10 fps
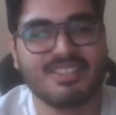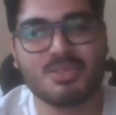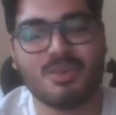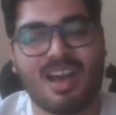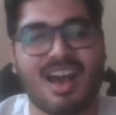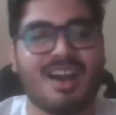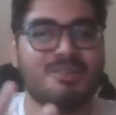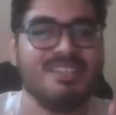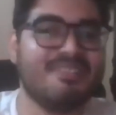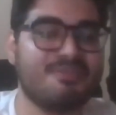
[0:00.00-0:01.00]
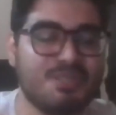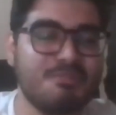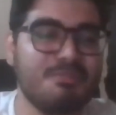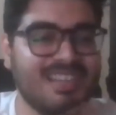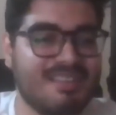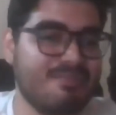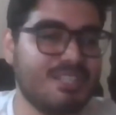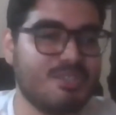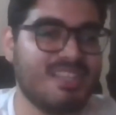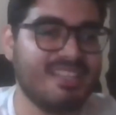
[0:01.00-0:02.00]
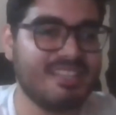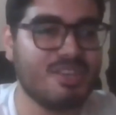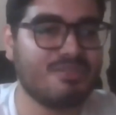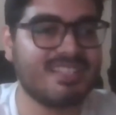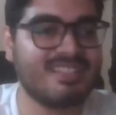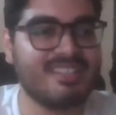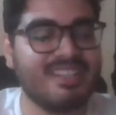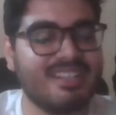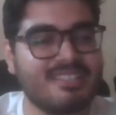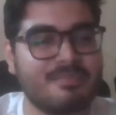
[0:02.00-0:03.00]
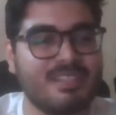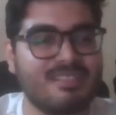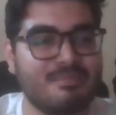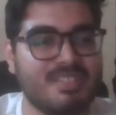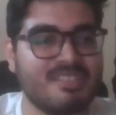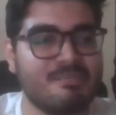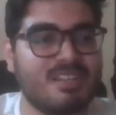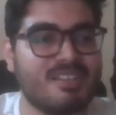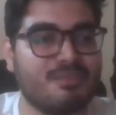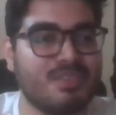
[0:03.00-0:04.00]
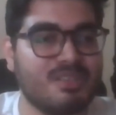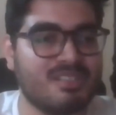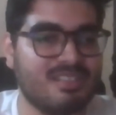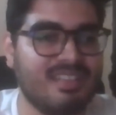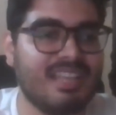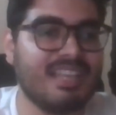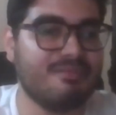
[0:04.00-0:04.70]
So how did football happen to you? Like you have said, cricket has been a major part of your life.